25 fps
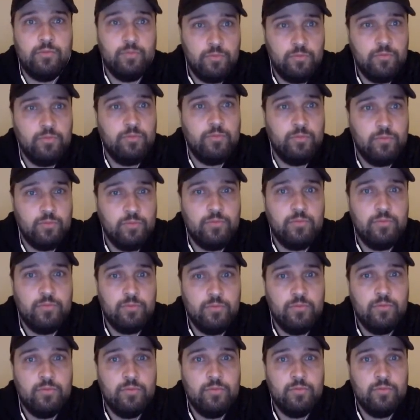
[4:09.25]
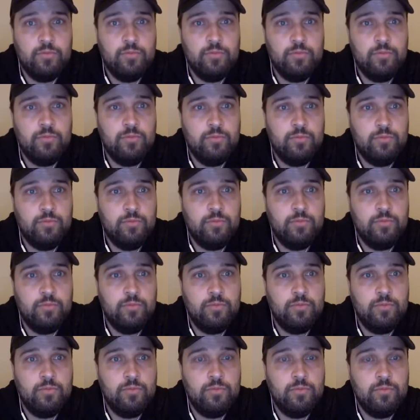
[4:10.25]

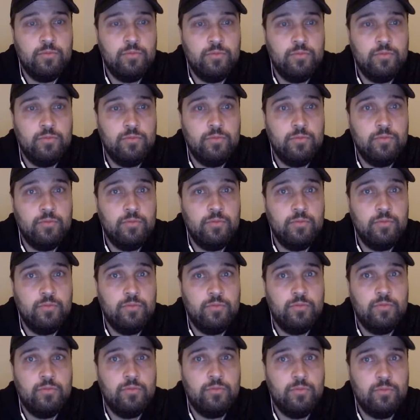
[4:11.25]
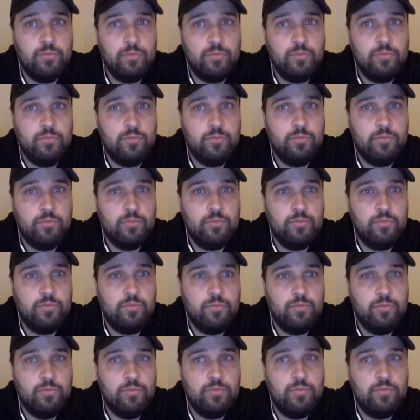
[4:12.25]

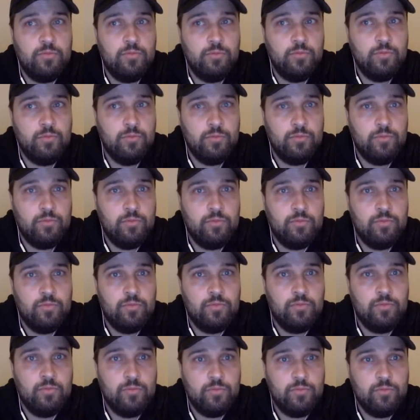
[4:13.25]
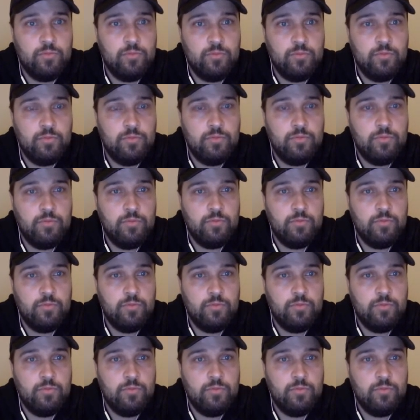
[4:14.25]
(not speaking)